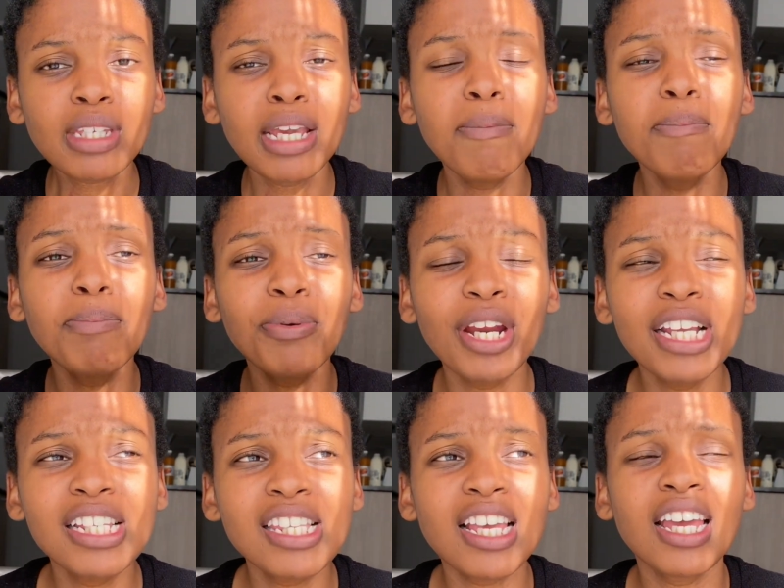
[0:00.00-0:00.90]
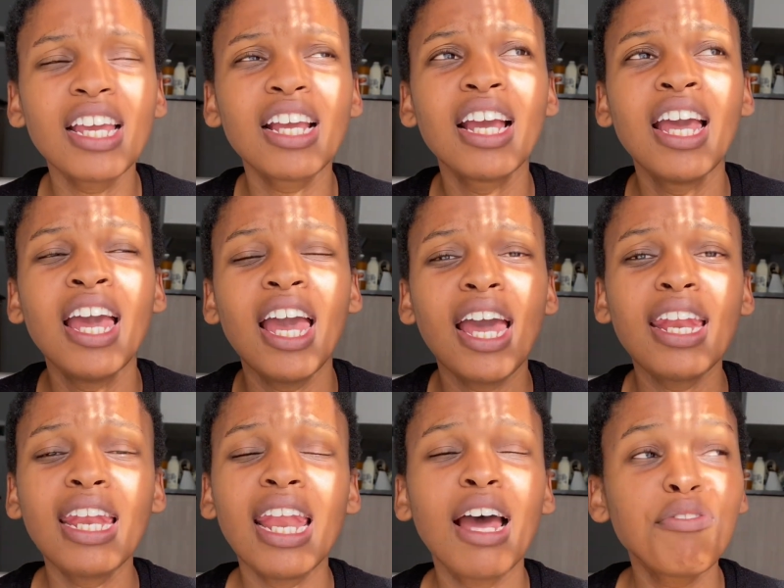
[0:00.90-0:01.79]
embracing
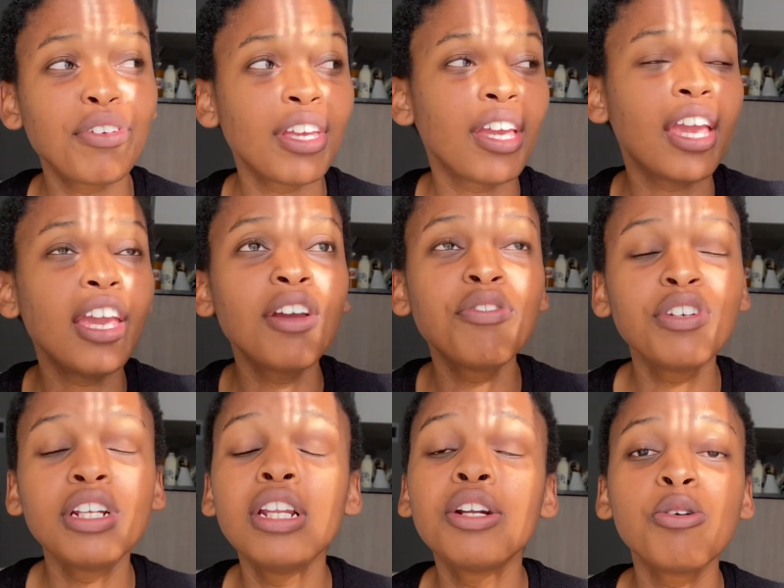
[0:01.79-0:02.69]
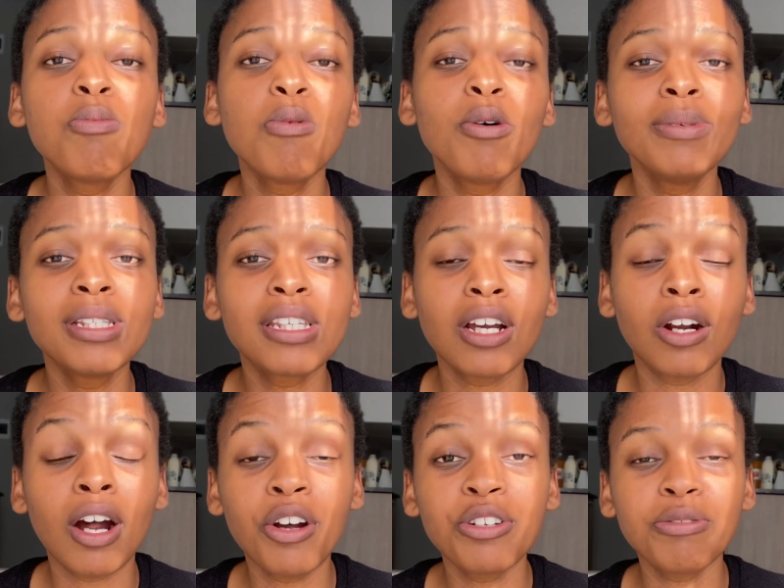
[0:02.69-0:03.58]
and loving every little moment
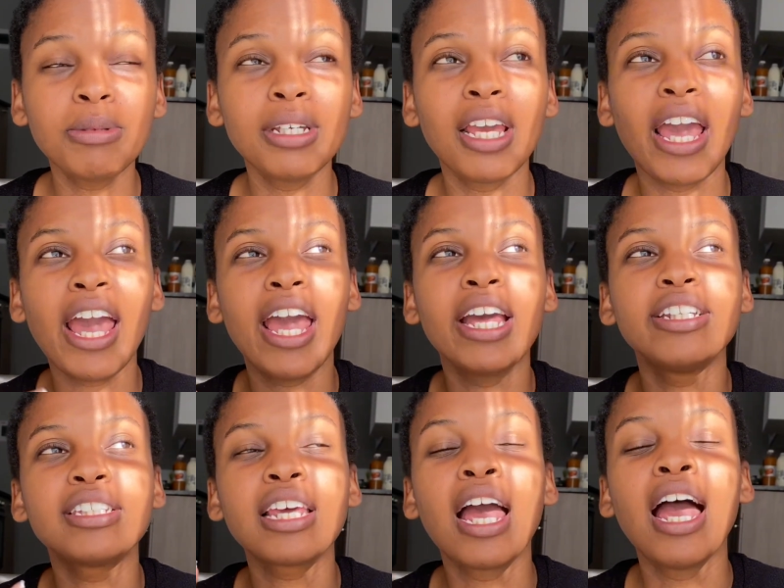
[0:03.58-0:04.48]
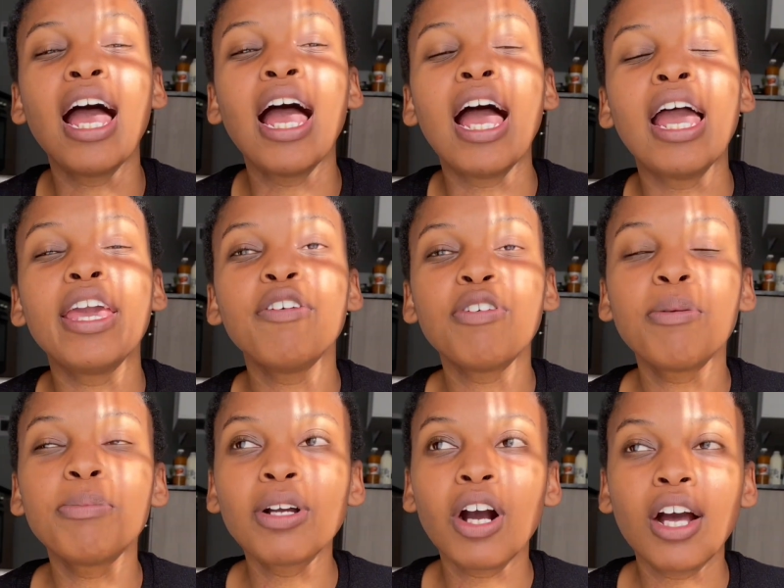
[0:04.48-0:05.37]
around me. And if I'm
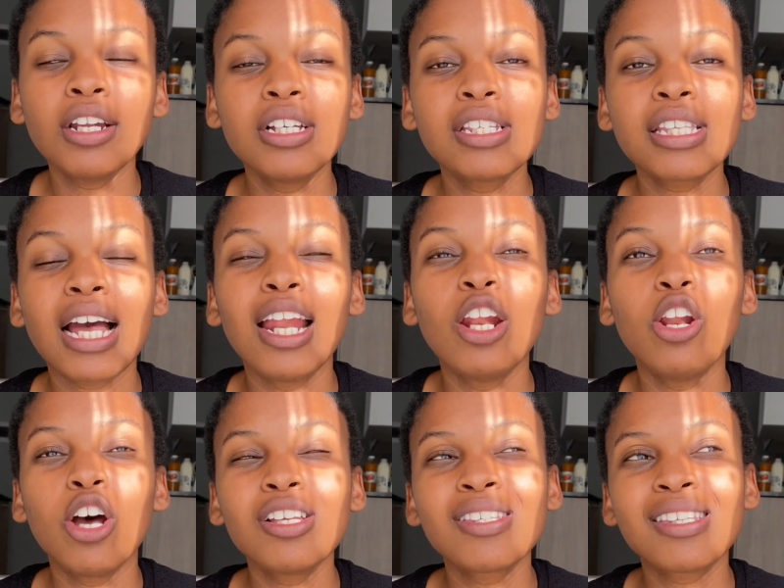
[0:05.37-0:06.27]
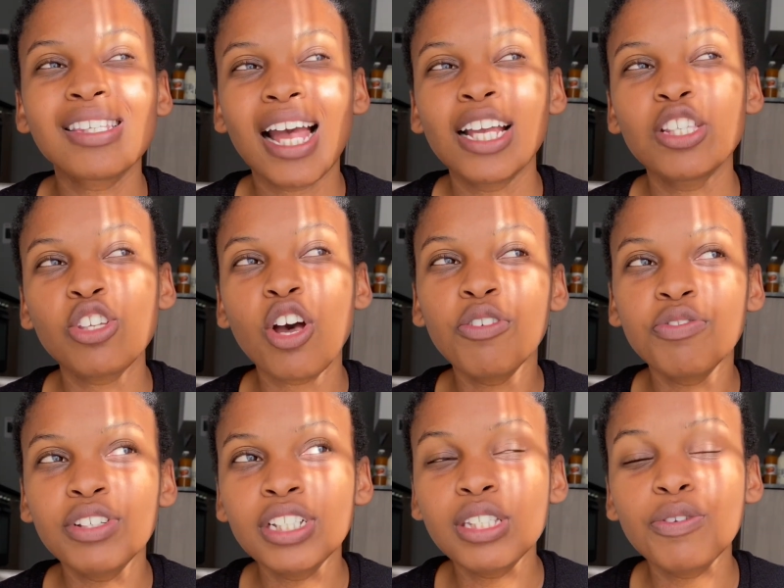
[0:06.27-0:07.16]
being honest, I lost sight of
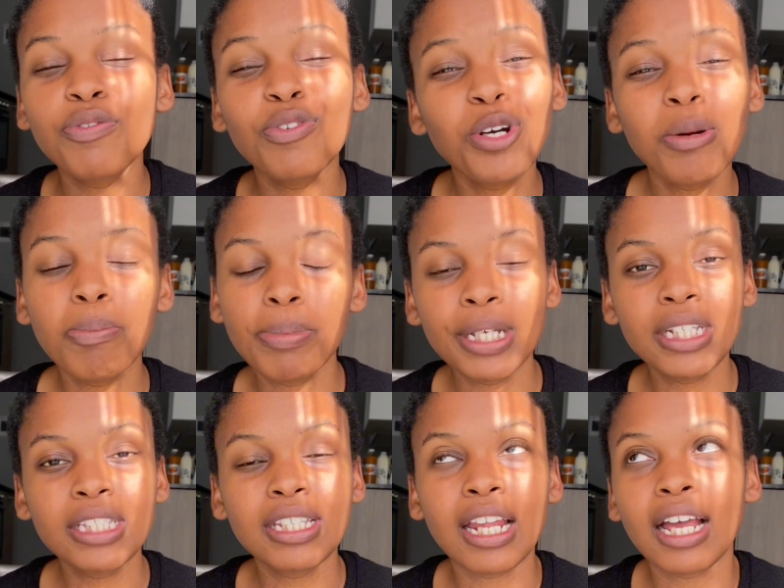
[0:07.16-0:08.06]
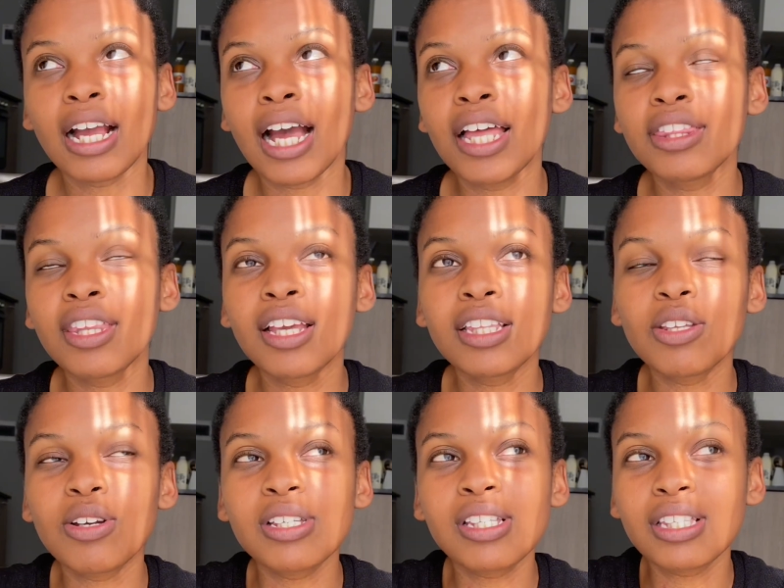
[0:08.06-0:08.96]
it for a bit. Like, I think
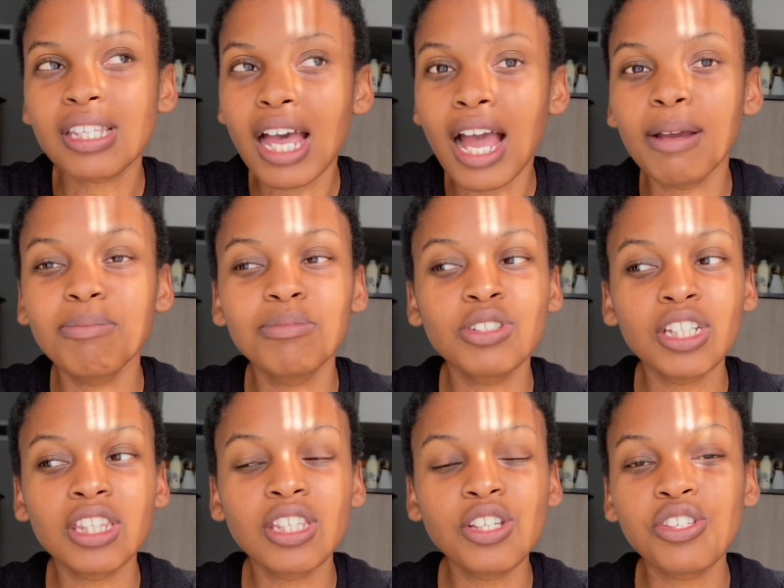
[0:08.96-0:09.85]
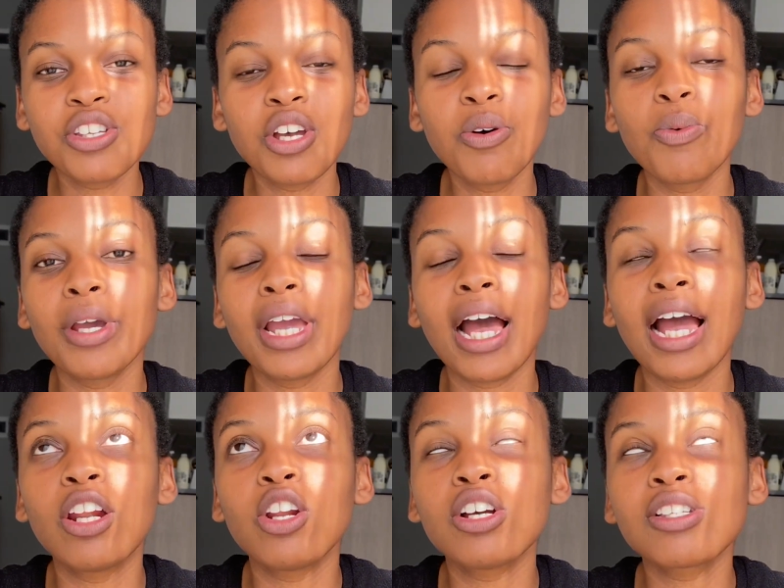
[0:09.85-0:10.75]
there was a time, Jay, this year where
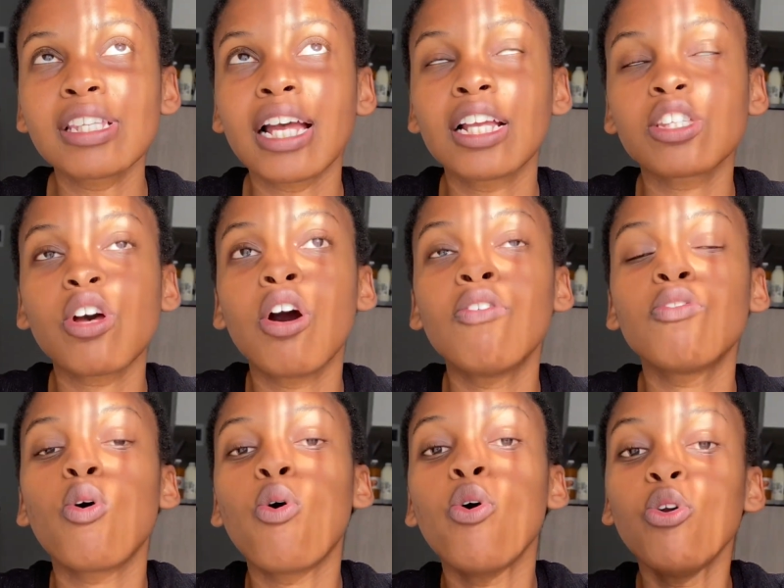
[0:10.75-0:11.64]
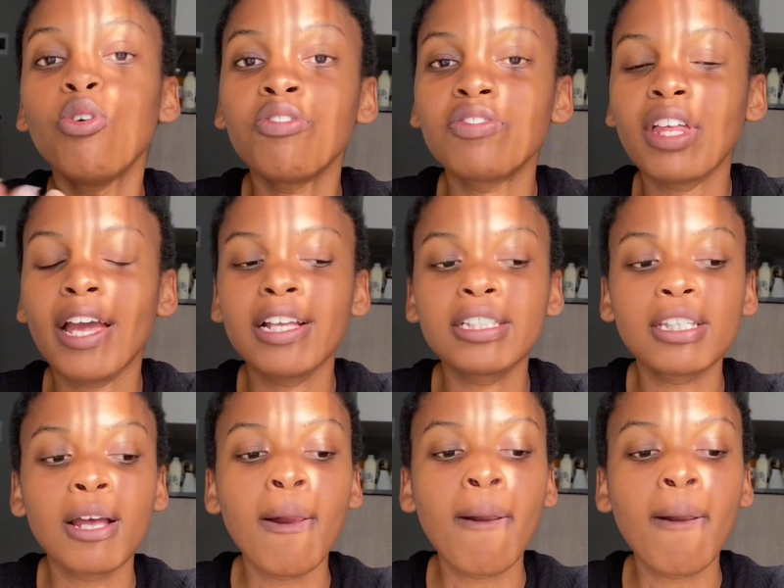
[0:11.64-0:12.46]
I lost sight of all of that.